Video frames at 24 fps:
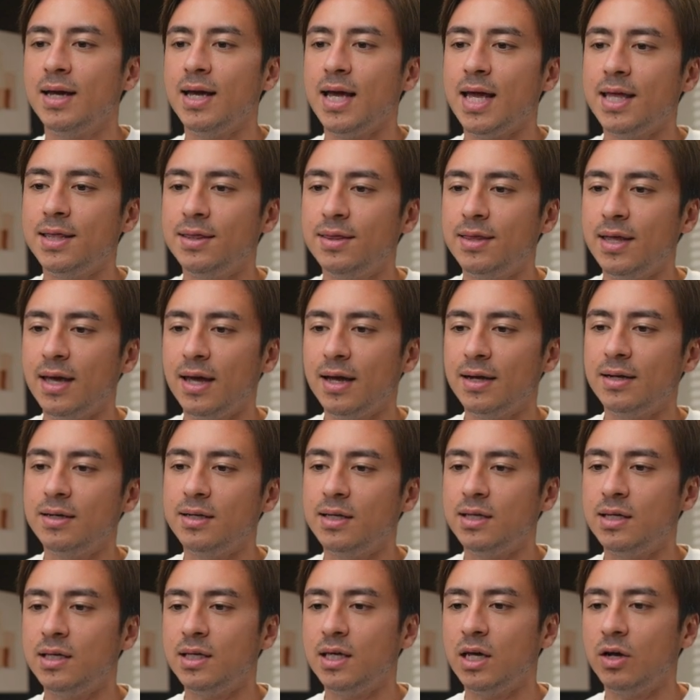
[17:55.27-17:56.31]
And then
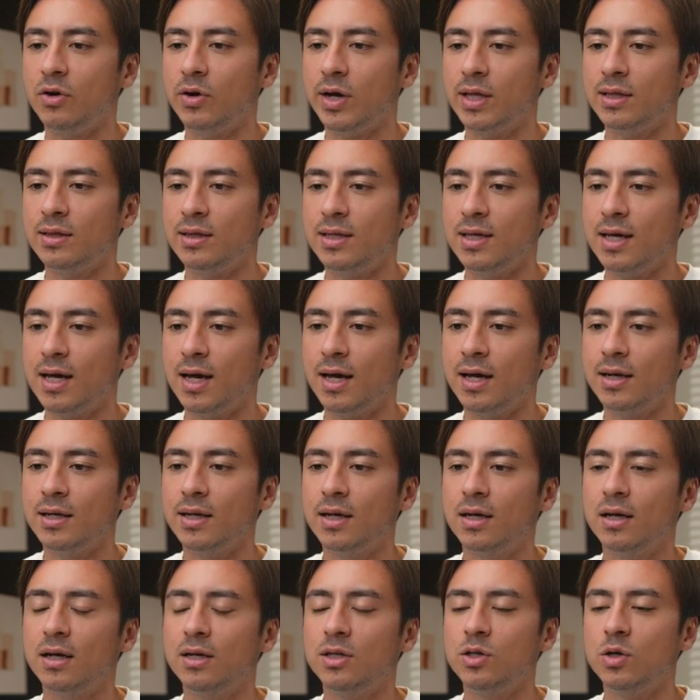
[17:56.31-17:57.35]
here at the
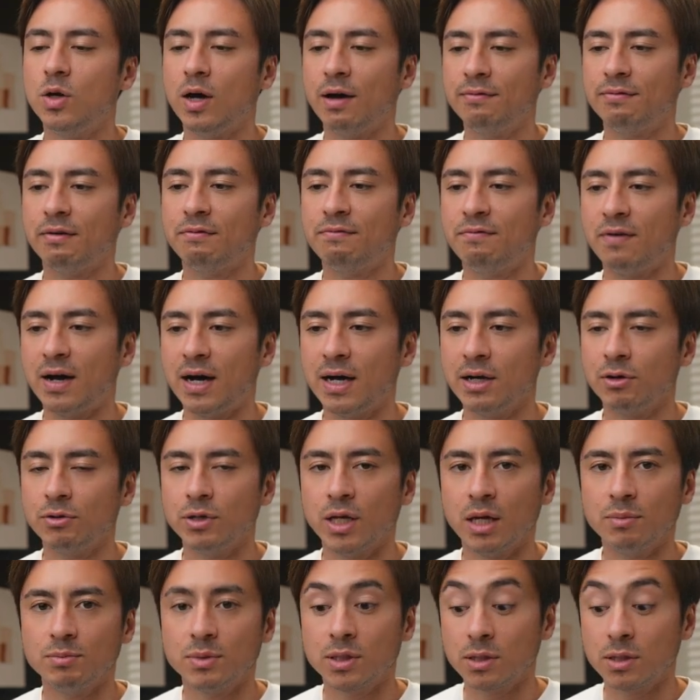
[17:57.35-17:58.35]
end, you have the file name.